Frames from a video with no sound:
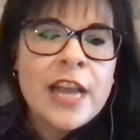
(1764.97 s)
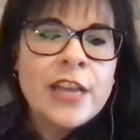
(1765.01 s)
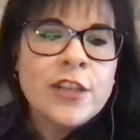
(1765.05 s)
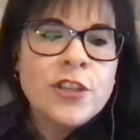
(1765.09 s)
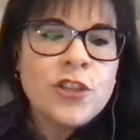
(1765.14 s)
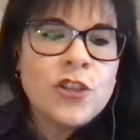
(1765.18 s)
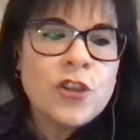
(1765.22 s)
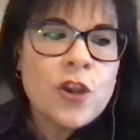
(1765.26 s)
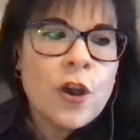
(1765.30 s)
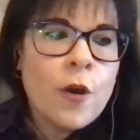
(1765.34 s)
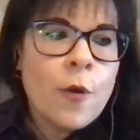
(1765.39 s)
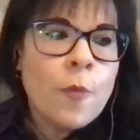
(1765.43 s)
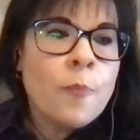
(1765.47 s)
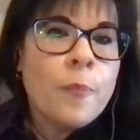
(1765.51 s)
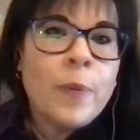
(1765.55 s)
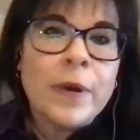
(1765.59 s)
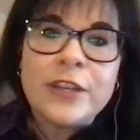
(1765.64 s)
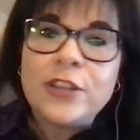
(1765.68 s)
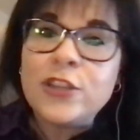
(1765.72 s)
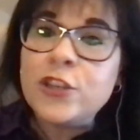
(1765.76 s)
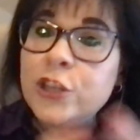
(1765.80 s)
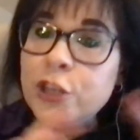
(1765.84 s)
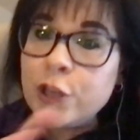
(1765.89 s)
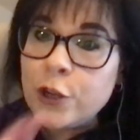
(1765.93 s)
Yeah. So,
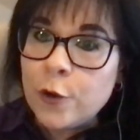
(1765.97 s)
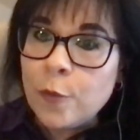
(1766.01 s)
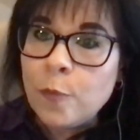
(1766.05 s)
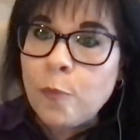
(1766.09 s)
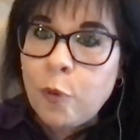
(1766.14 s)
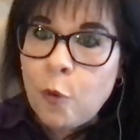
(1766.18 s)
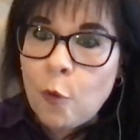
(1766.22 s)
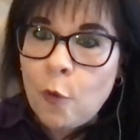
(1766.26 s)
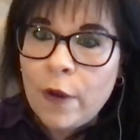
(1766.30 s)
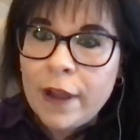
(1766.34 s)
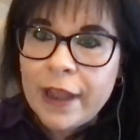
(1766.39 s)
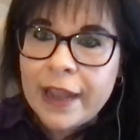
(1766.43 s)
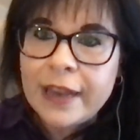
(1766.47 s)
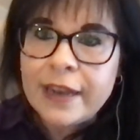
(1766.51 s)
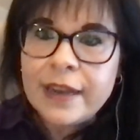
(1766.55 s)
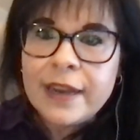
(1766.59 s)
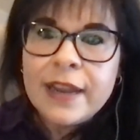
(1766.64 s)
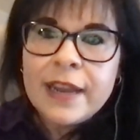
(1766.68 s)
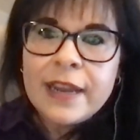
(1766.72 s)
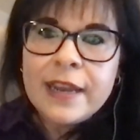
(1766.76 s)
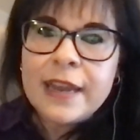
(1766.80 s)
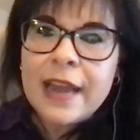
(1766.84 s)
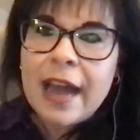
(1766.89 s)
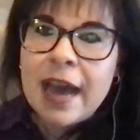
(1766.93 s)
but to your point,
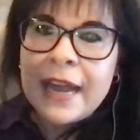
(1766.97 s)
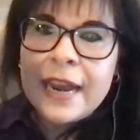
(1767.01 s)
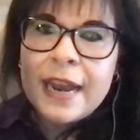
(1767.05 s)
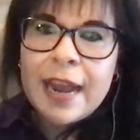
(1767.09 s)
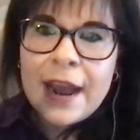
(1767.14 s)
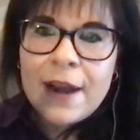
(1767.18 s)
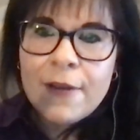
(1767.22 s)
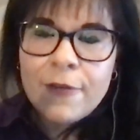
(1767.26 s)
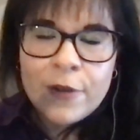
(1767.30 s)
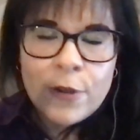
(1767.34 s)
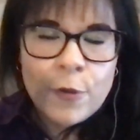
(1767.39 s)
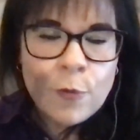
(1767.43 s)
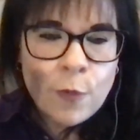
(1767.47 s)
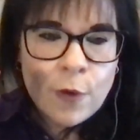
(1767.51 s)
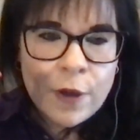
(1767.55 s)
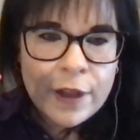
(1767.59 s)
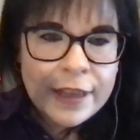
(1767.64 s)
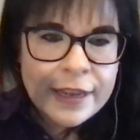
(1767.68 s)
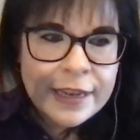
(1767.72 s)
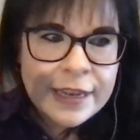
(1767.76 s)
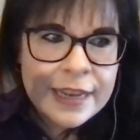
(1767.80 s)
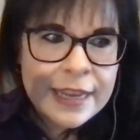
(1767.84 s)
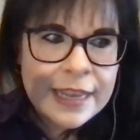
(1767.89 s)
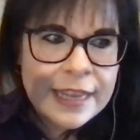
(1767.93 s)
not
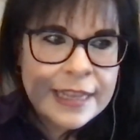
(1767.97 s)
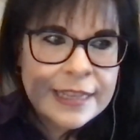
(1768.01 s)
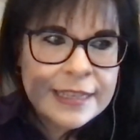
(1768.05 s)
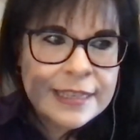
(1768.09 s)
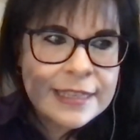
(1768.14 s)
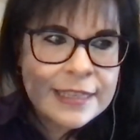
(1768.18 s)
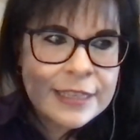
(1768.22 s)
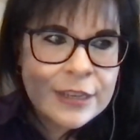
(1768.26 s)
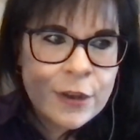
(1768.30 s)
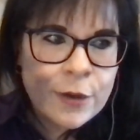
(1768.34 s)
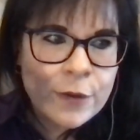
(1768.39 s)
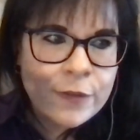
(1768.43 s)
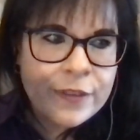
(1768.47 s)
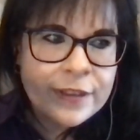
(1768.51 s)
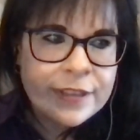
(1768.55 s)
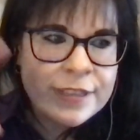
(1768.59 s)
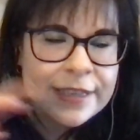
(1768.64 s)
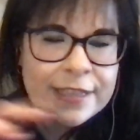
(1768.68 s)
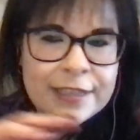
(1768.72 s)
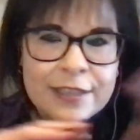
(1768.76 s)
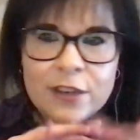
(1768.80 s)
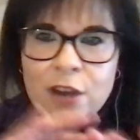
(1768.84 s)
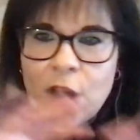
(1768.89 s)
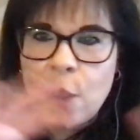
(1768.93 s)
everyone is, you know, this
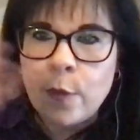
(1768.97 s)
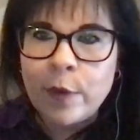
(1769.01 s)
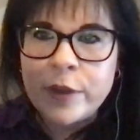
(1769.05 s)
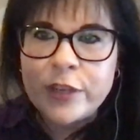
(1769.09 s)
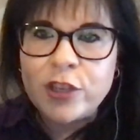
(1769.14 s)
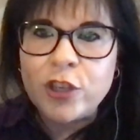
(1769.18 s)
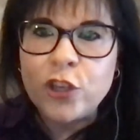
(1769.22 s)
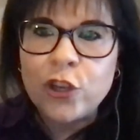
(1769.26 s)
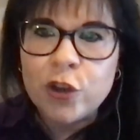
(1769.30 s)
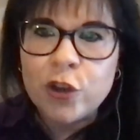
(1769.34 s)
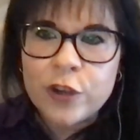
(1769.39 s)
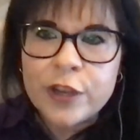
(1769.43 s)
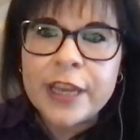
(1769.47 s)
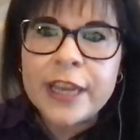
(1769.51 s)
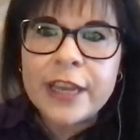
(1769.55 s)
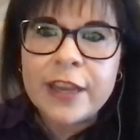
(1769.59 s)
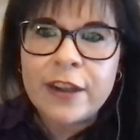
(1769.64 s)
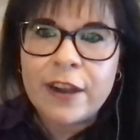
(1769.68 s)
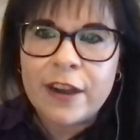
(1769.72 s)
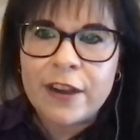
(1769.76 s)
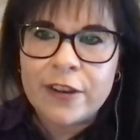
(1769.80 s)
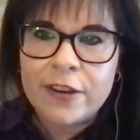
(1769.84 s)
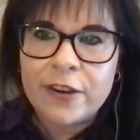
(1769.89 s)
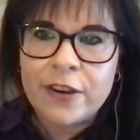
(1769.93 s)
isn't always cookie
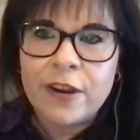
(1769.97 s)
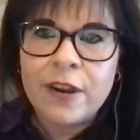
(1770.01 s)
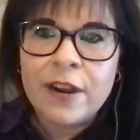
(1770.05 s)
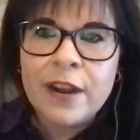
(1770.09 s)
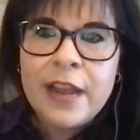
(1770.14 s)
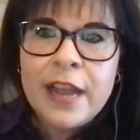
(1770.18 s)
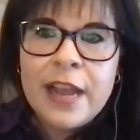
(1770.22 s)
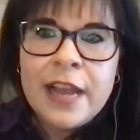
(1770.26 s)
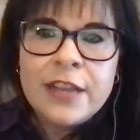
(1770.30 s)
cutter.